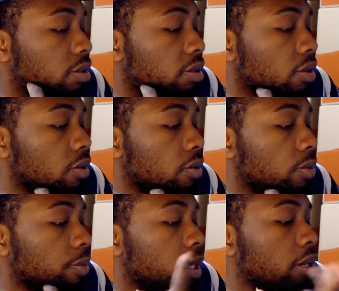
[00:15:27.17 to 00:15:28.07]

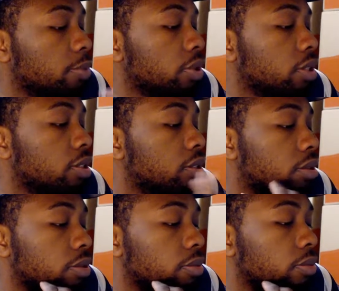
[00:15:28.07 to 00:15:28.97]
So, and
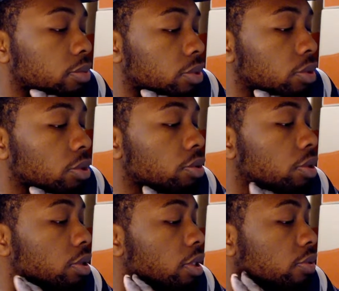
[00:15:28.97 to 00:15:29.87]
plus, you
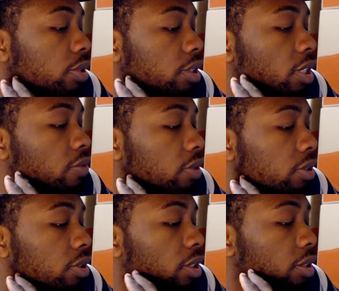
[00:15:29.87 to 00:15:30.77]
lose another receiver,